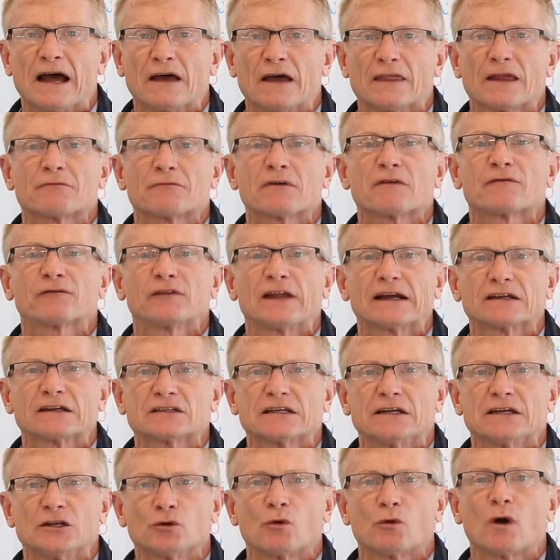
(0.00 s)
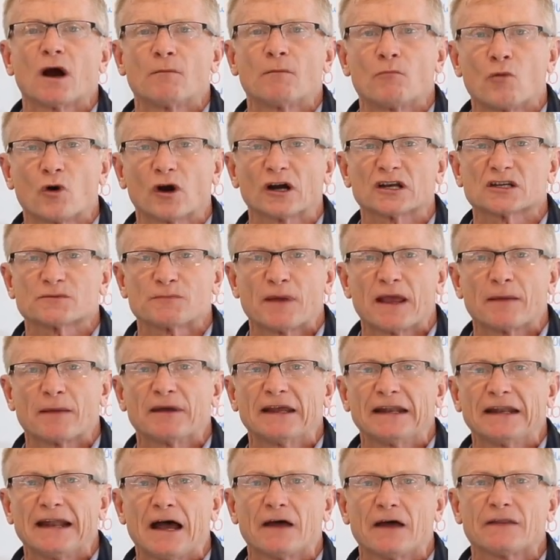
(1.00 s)
that reflects into our mortgage
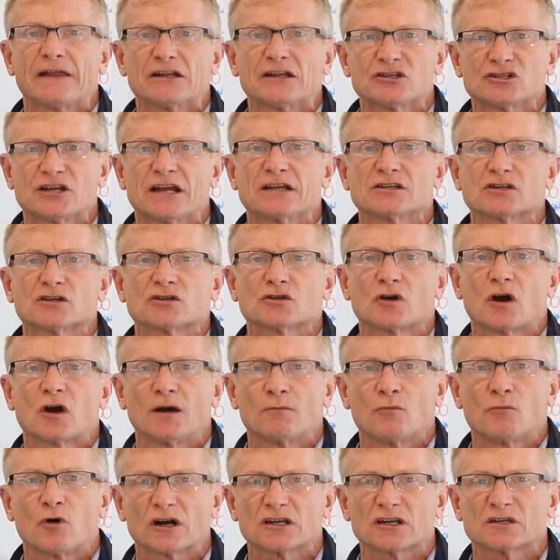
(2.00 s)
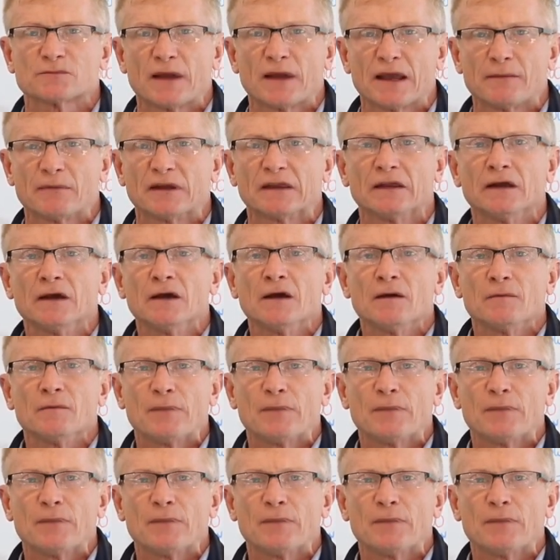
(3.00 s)
payment and how that changes our mortgage payment